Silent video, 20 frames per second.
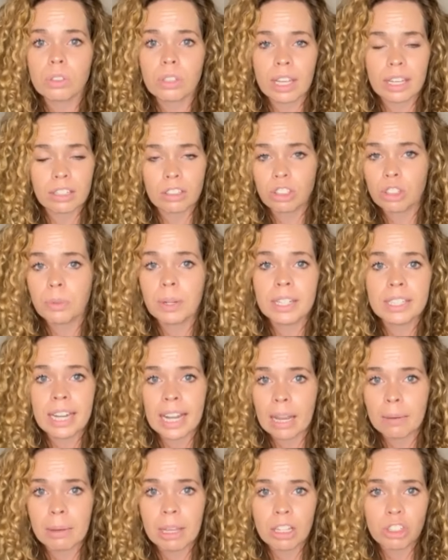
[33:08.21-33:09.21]
like doing
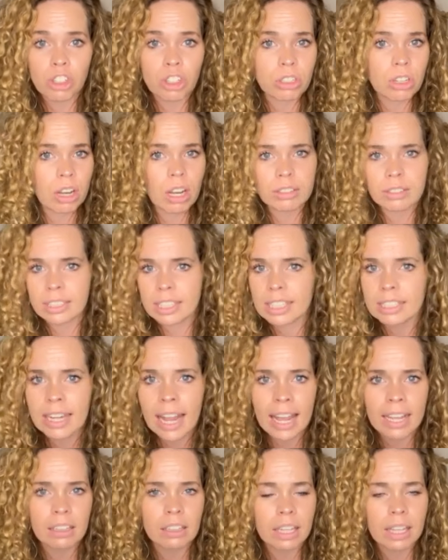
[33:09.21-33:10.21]
damage,
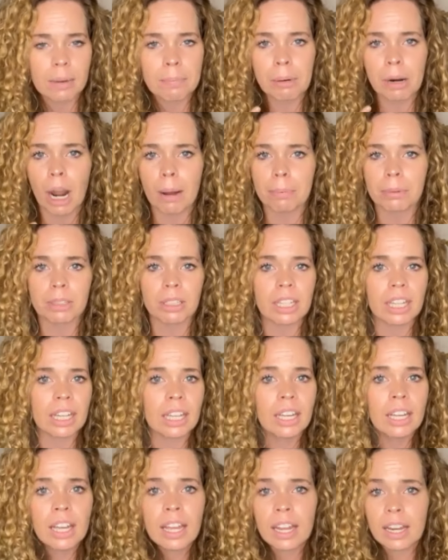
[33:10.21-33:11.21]
detangling improperly,